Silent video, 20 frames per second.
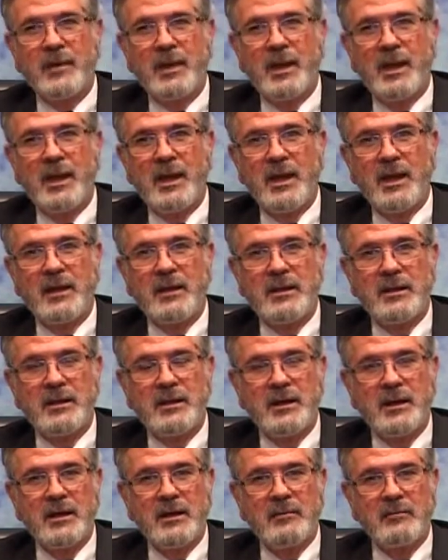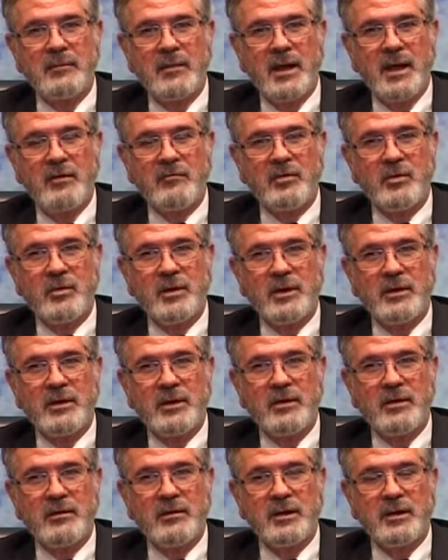And have a quick
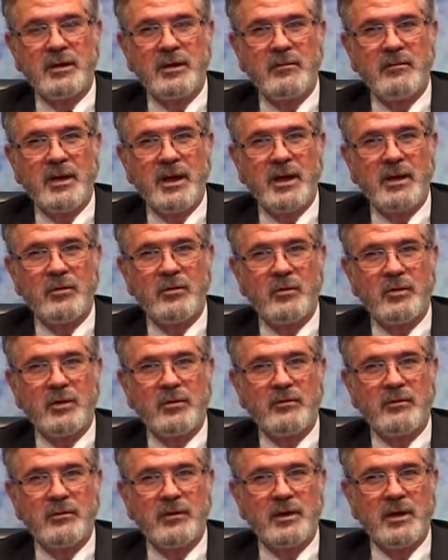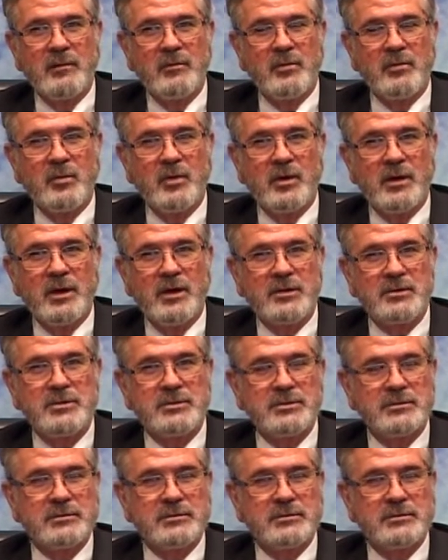dinner and then come back and work for a couple more hours.